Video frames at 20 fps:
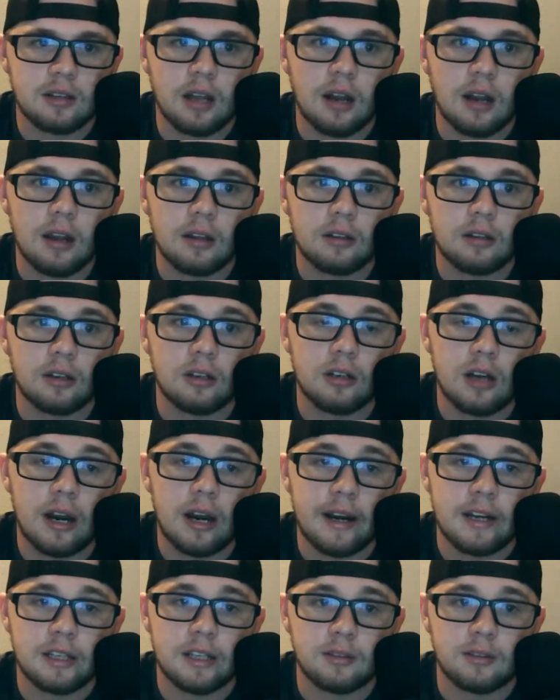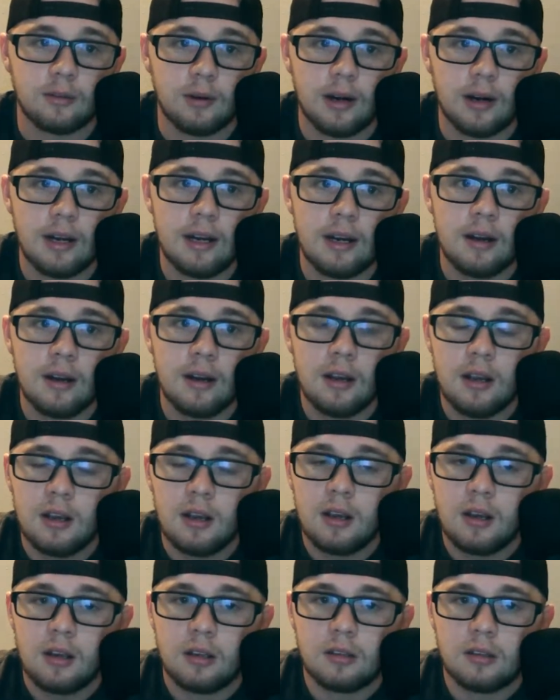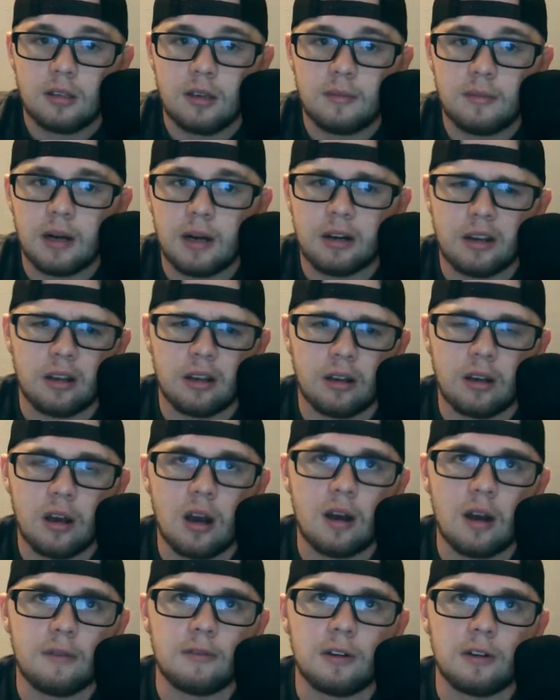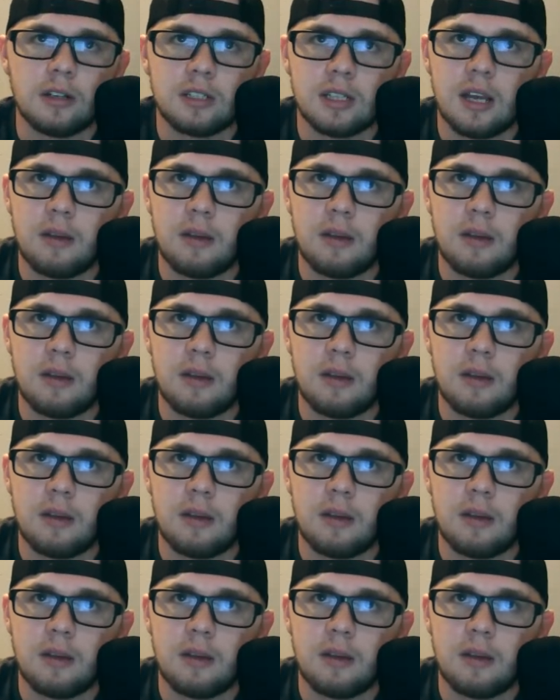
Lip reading: They're 9-3, the American Conference.